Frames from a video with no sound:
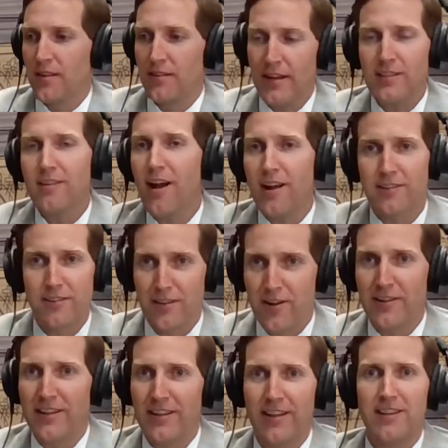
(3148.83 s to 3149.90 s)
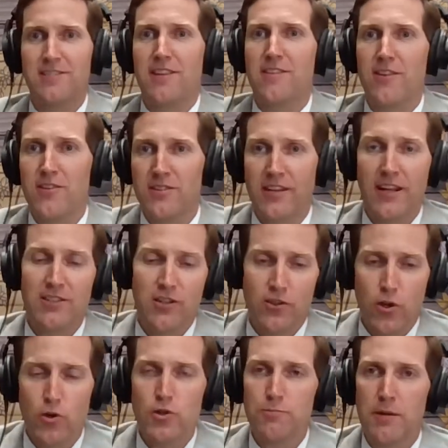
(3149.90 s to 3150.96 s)
They talk to their kids and their kids,
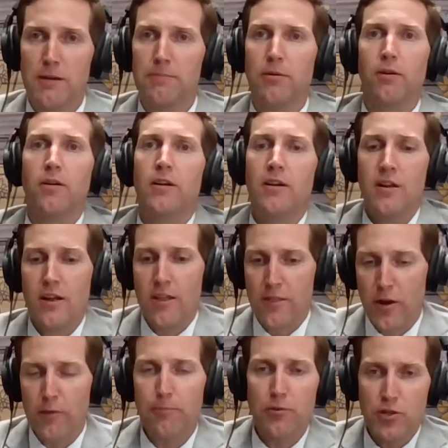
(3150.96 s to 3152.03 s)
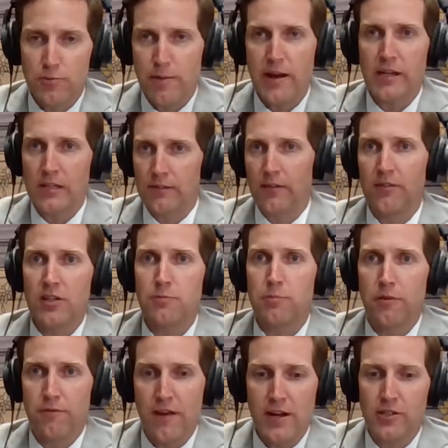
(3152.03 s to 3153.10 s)
and those people, their perspective of this
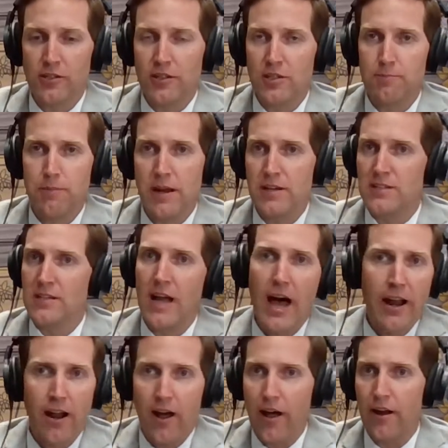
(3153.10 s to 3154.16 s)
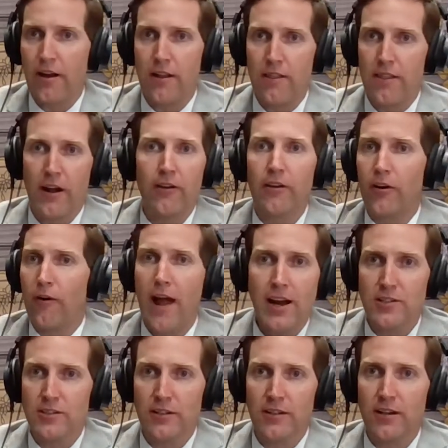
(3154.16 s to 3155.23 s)
profession is based not on their
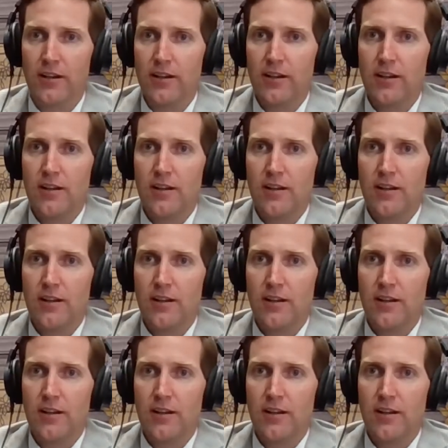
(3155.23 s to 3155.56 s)
interaction,